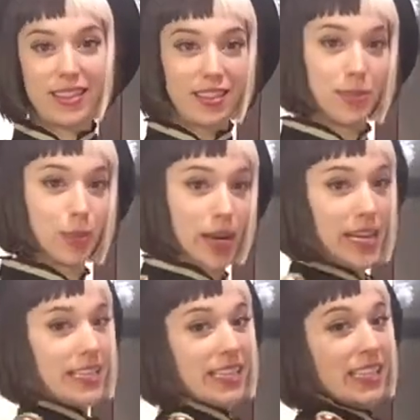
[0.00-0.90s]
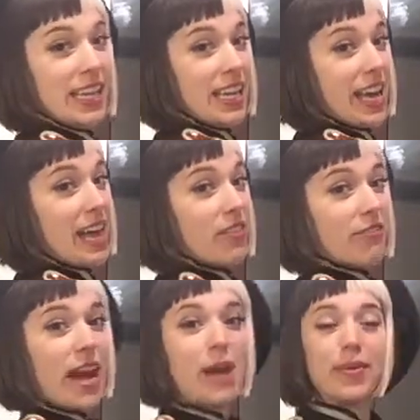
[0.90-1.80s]
the print and
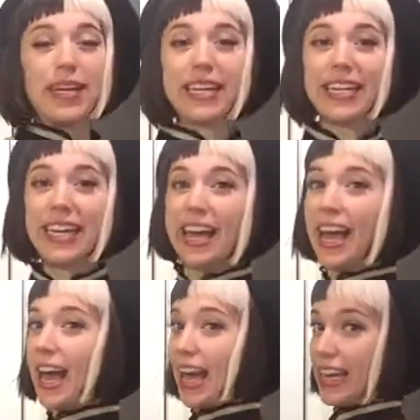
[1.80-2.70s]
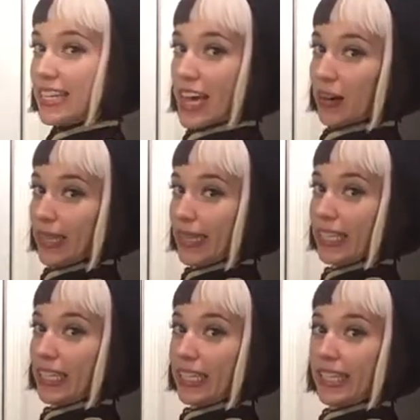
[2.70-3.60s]
the fabric and how it
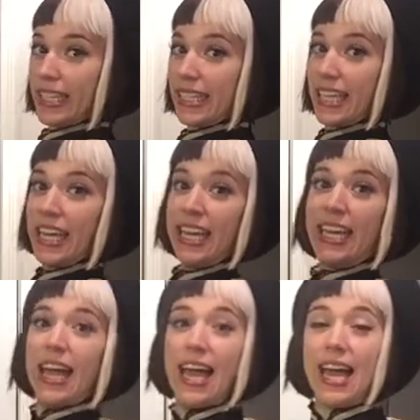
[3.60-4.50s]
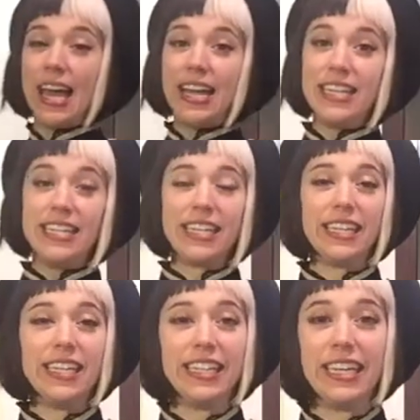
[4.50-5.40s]
looks and
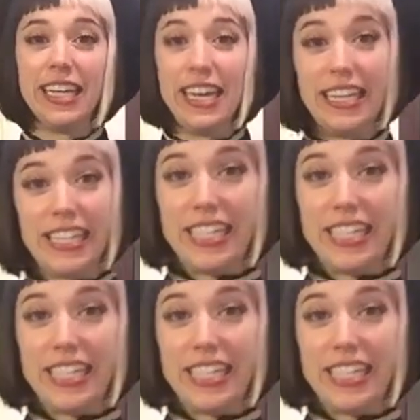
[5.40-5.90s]
it